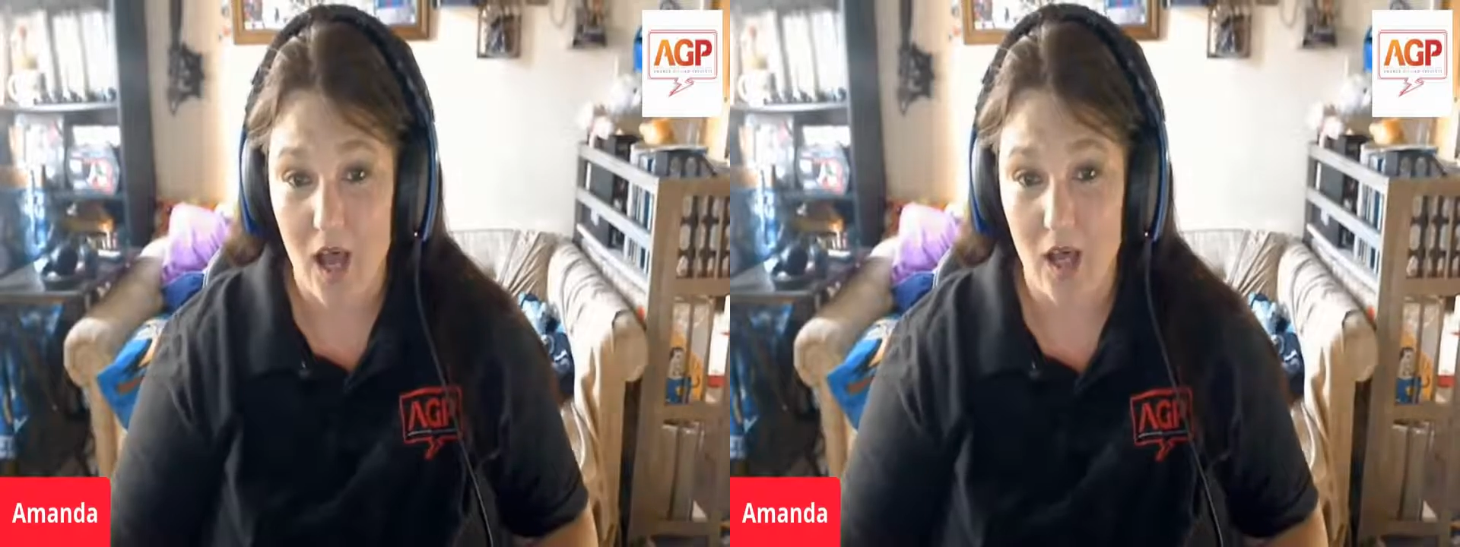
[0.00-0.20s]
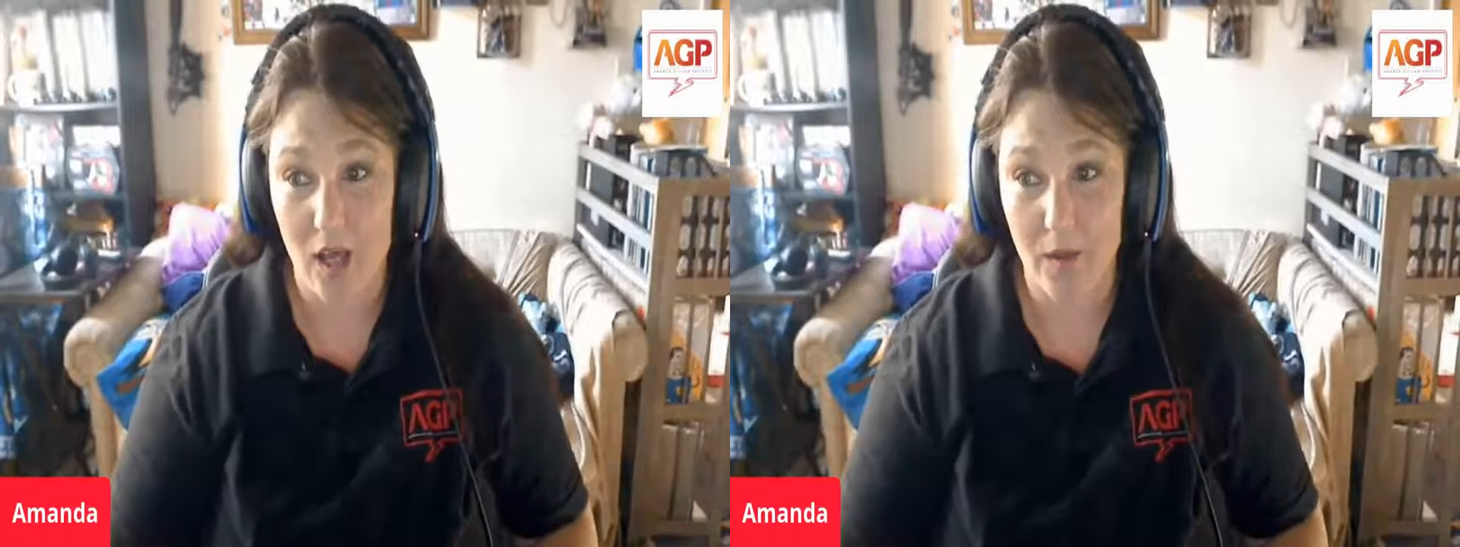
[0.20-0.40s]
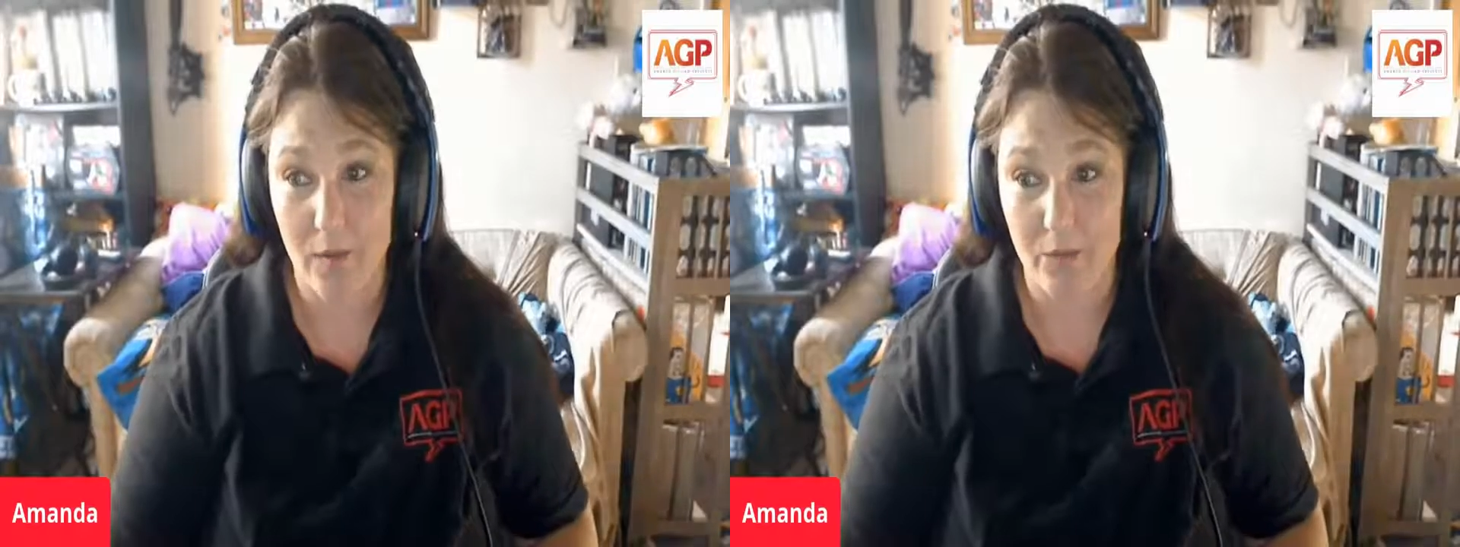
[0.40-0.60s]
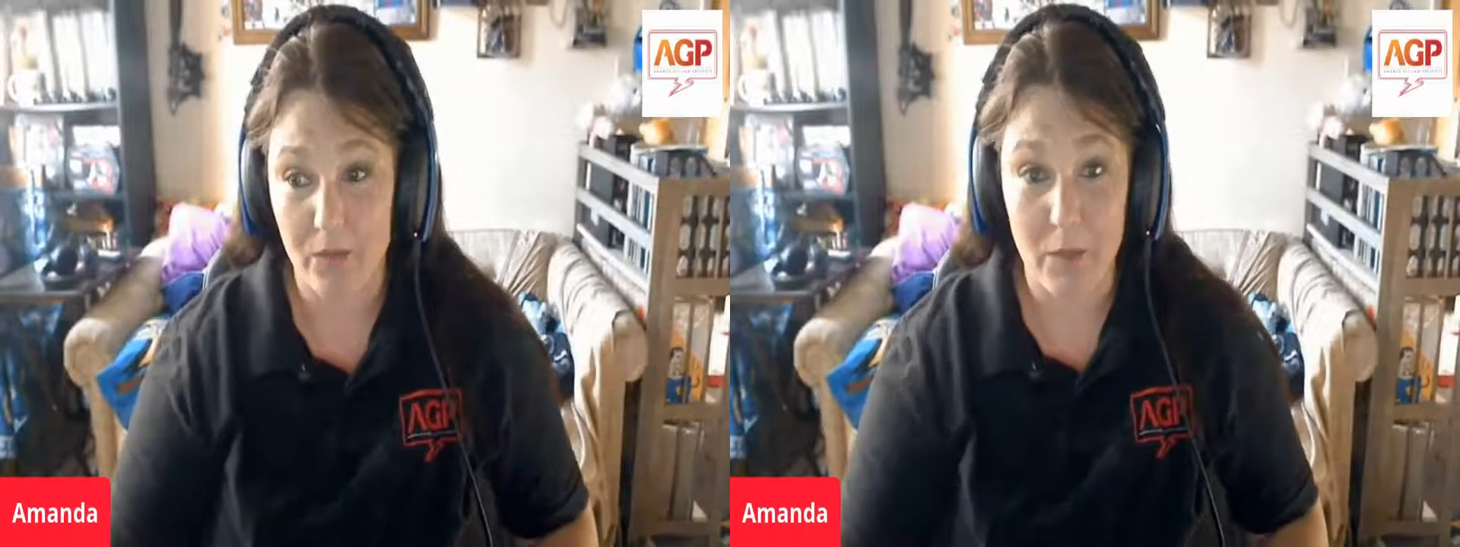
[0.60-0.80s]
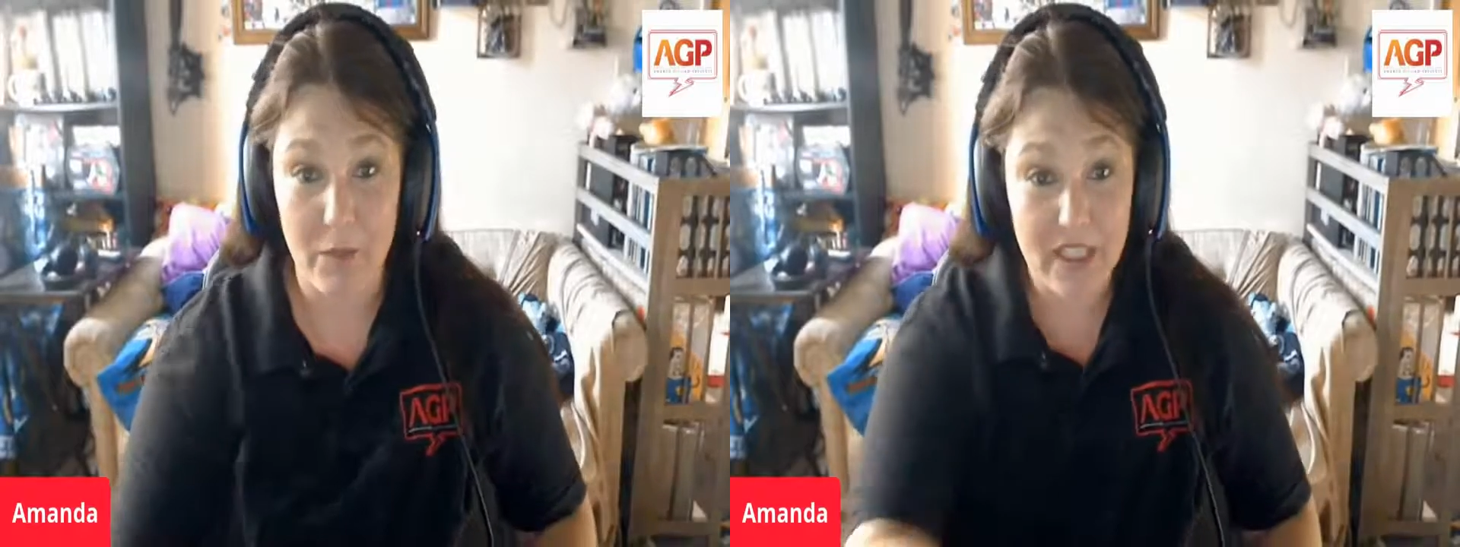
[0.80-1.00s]
Um,
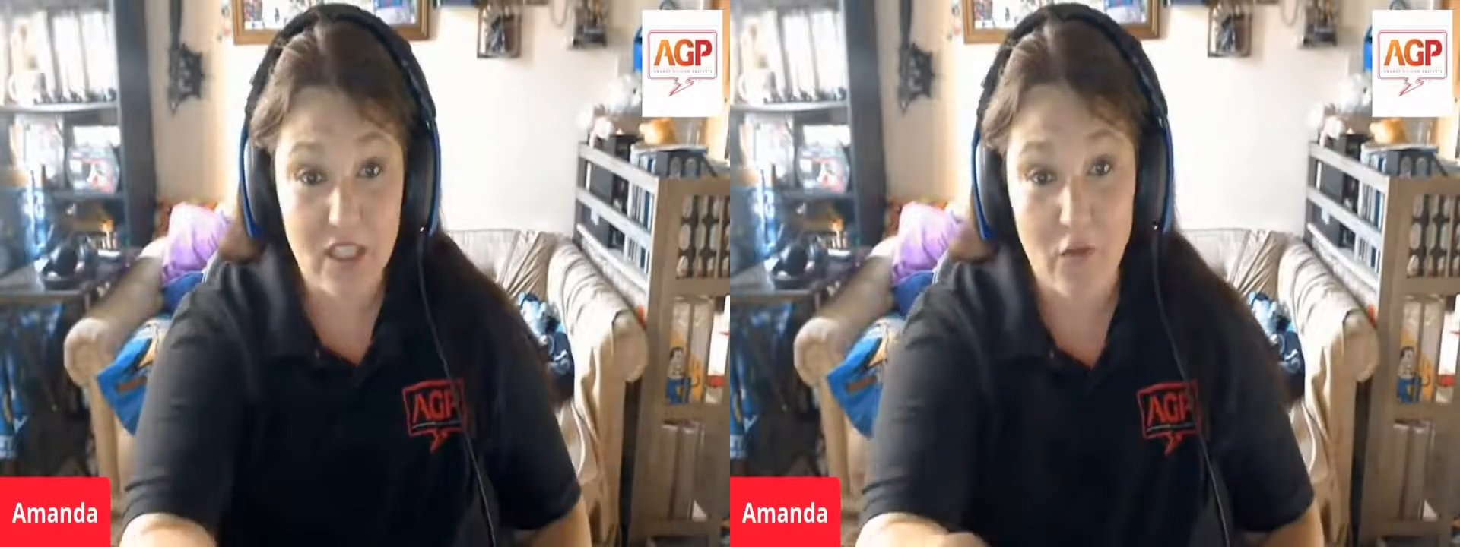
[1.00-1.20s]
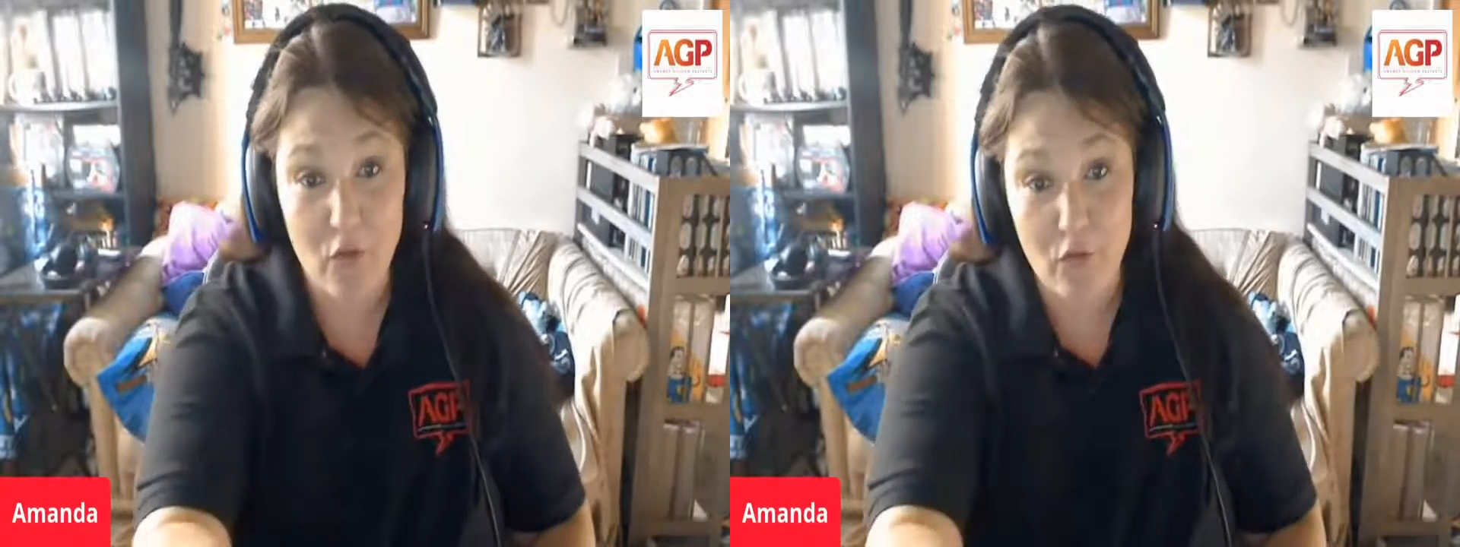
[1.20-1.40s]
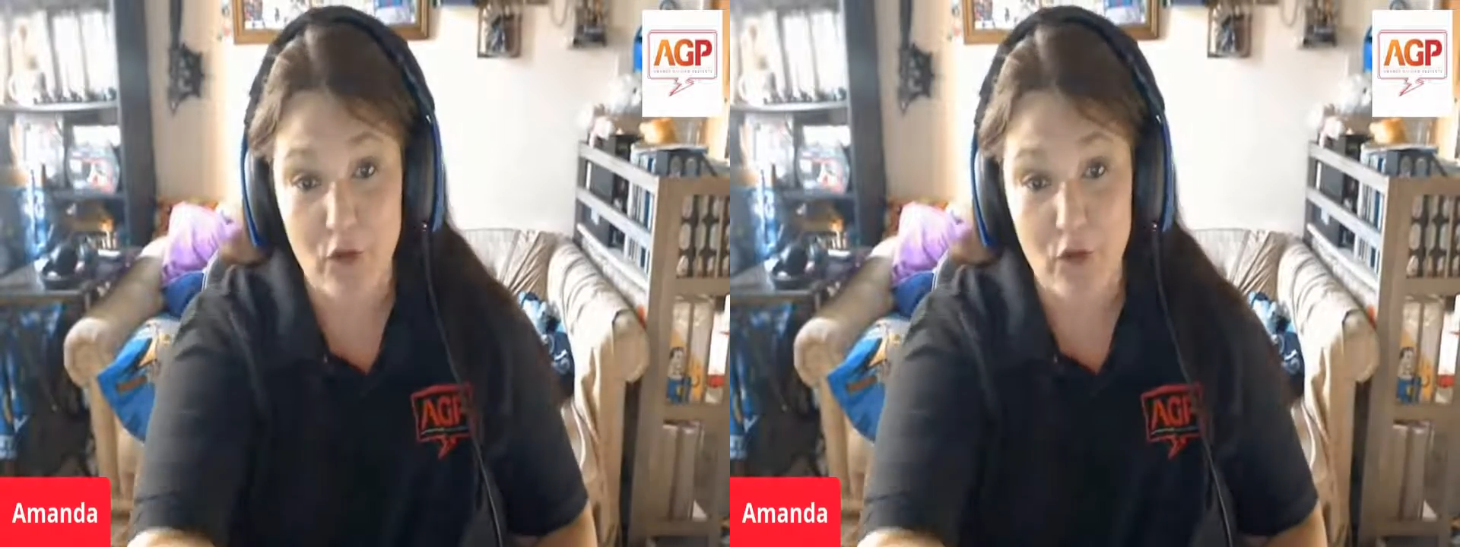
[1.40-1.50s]
based off of